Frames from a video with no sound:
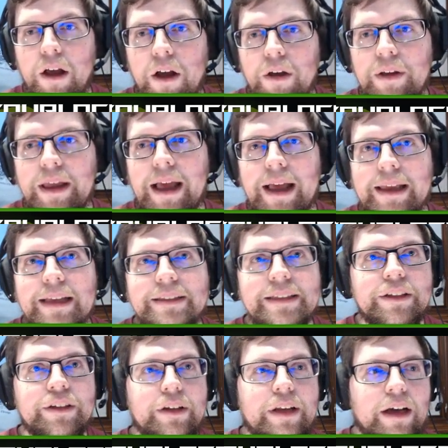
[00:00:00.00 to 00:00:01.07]
Oh yeah, I guess
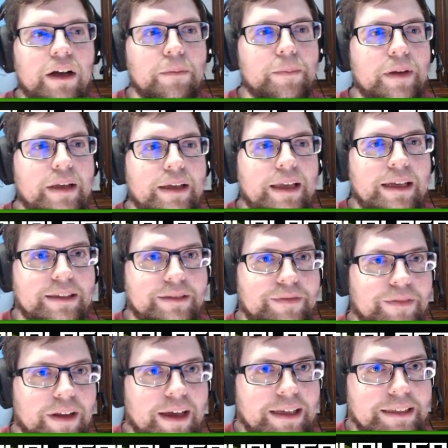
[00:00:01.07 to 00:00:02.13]
it could help it against
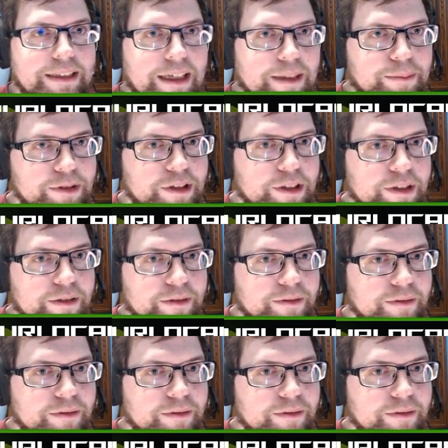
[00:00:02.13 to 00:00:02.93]
flying types, too.